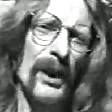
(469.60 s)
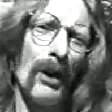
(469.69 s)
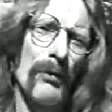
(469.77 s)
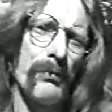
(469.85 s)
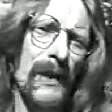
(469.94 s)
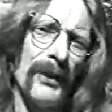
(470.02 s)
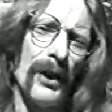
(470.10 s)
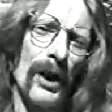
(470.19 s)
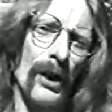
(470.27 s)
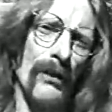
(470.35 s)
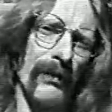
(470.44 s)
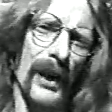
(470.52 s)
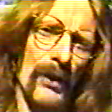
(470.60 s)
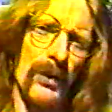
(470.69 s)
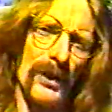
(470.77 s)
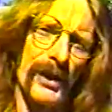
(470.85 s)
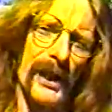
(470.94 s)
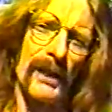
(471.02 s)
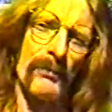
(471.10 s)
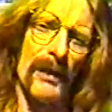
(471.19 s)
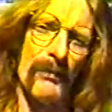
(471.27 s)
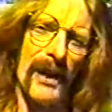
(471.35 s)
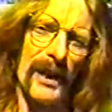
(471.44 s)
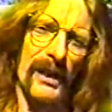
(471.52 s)
It helps my nerves. I quit
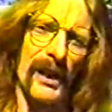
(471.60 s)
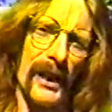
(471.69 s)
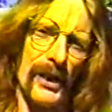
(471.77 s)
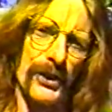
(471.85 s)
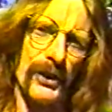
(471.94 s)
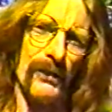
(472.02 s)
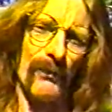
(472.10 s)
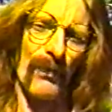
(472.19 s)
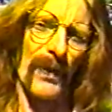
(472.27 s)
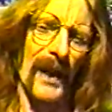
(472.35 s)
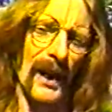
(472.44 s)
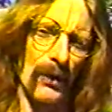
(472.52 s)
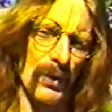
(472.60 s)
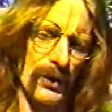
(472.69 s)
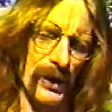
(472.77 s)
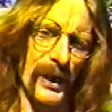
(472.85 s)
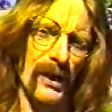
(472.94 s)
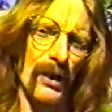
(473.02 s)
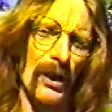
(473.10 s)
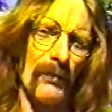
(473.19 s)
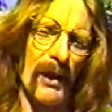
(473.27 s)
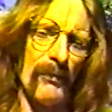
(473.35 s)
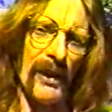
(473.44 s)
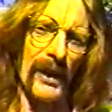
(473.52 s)
taking my medication. I quit taking
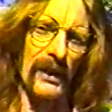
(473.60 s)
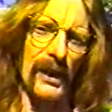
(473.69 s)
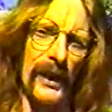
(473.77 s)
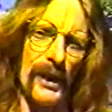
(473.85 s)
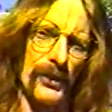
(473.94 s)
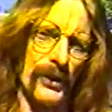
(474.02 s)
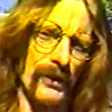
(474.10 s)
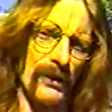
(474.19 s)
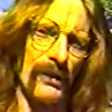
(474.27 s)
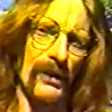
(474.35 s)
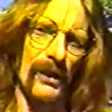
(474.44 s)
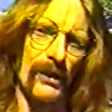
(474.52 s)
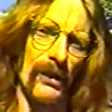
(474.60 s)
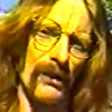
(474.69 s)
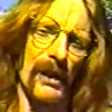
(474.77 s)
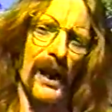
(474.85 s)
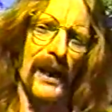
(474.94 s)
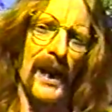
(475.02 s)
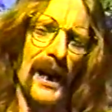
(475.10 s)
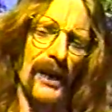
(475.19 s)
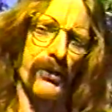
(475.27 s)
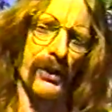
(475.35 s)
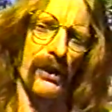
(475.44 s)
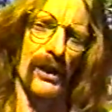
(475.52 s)
all my medications that the
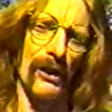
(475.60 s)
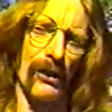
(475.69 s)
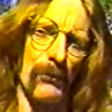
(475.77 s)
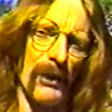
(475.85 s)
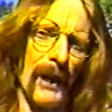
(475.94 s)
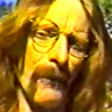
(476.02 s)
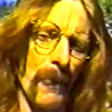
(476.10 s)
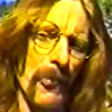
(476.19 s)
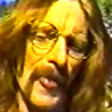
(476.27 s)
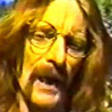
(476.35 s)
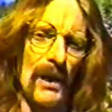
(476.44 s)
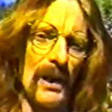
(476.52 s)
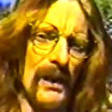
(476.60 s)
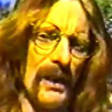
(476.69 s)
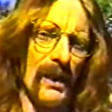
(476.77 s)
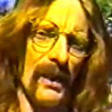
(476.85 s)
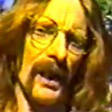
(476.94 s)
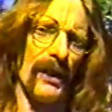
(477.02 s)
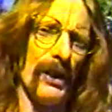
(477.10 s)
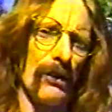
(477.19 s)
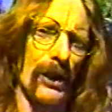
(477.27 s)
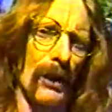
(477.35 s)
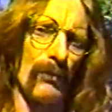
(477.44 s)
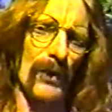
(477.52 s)
psychiatrist gives me. I
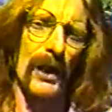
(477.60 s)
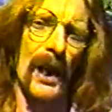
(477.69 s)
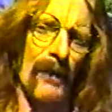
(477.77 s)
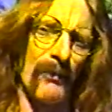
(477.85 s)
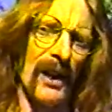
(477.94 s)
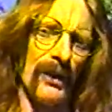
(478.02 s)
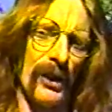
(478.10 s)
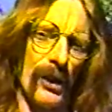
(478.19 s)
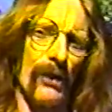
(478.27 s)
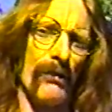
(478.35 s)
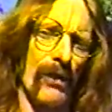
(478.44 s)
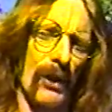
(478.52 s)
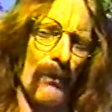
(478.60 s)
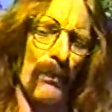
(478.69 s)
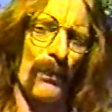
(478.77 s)
need something to calm my nerves.